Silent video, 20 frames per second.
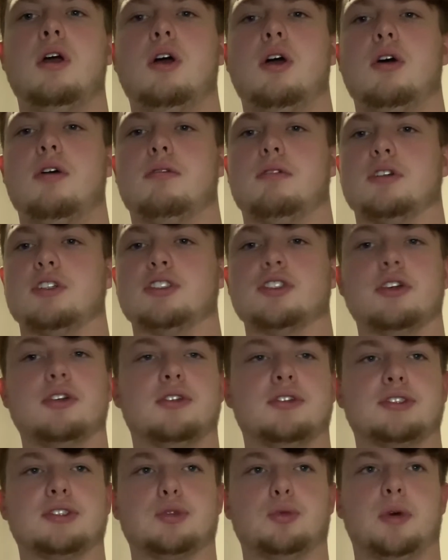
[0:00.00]
For
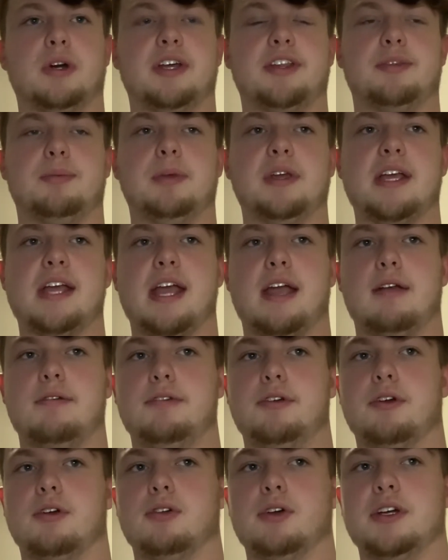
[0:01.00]
students with
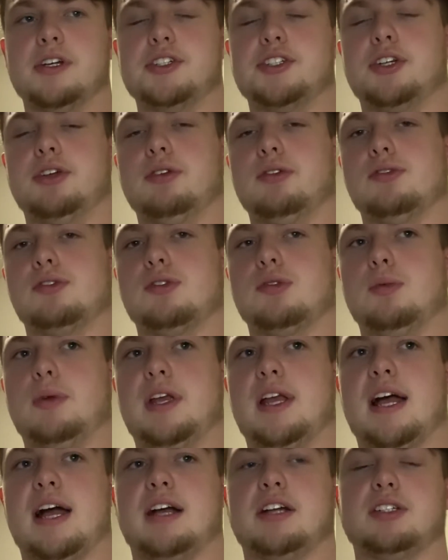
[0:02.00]
behavioral issues,
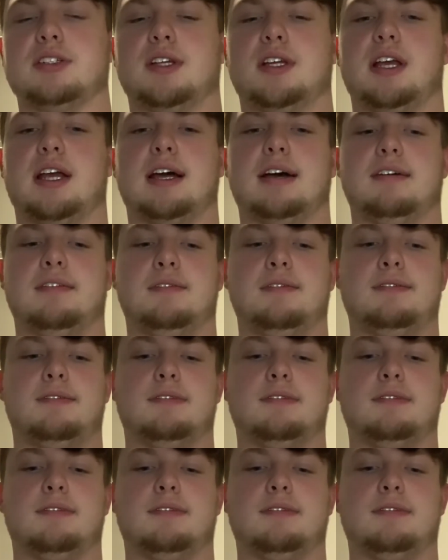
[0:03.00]
we actually have